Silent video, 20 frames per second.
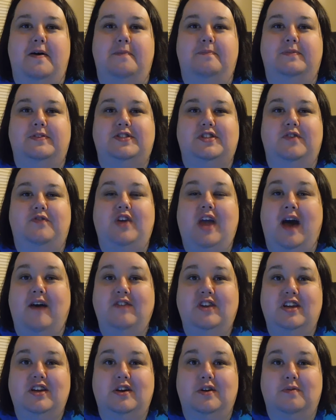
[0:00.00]
So if you have
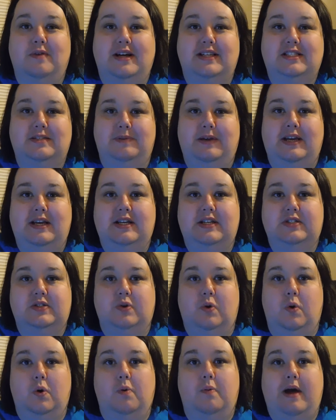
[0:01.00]
any good recipes
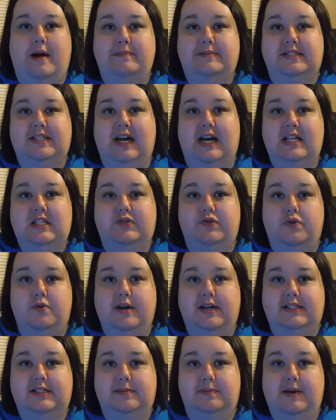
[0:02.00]
or websites for
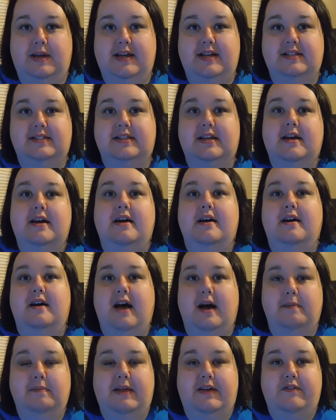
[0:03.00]
recipes,
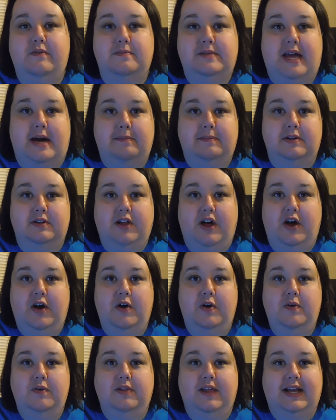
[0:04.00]
leave them down
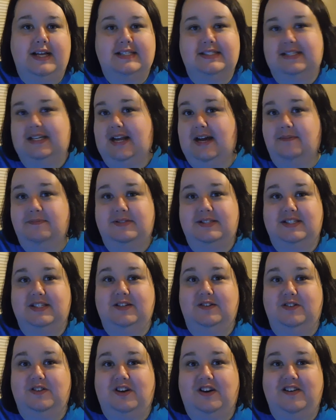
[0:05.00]
below. Like I said, I'm
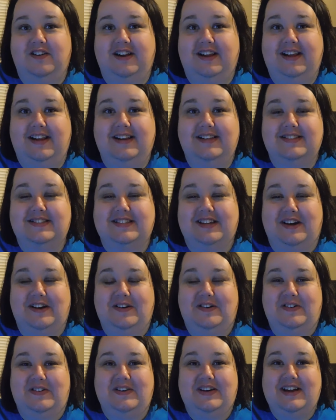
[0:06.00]
still learning,
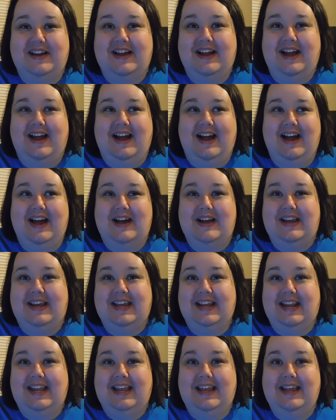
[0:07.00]
so
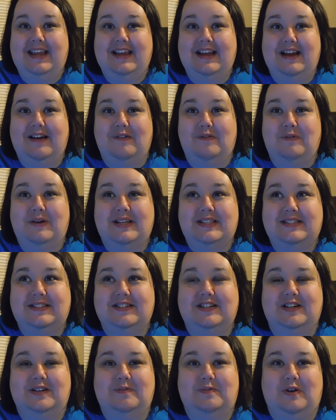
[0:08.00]
any
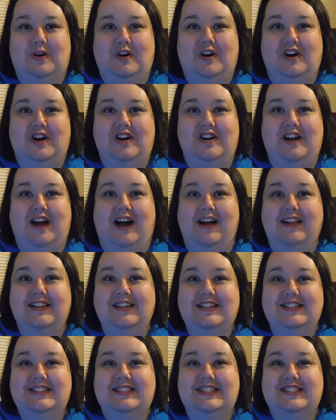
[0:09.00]
wisdom or
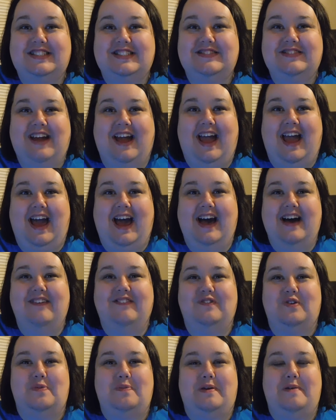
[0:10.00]
knowledge that you
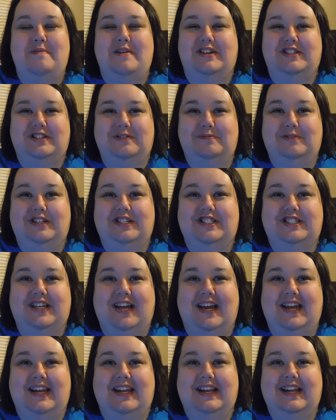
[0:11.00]
have will be much
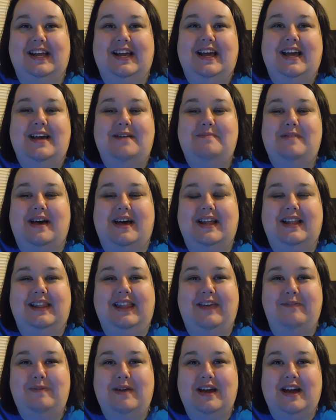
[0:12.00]
appreciated. But
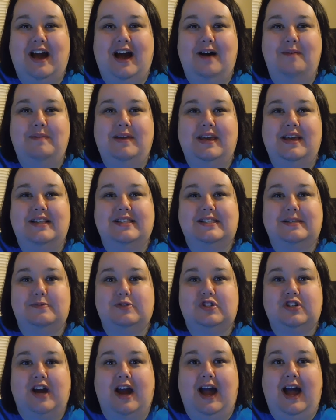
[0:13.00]
leave me a comment,
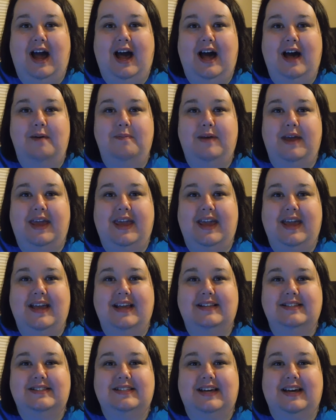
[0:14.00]
subscribe,
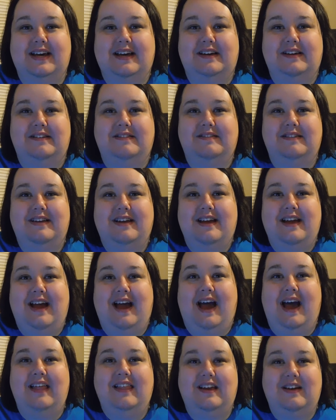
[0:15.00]
and
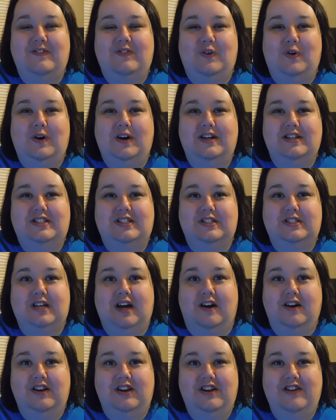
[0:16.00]
I look forward to
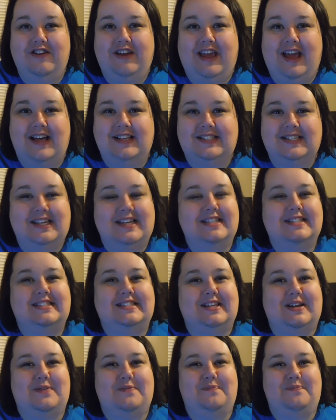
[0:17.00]
talking to you guys again
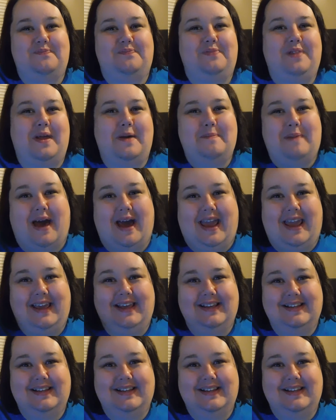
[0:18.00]
soon. Bye.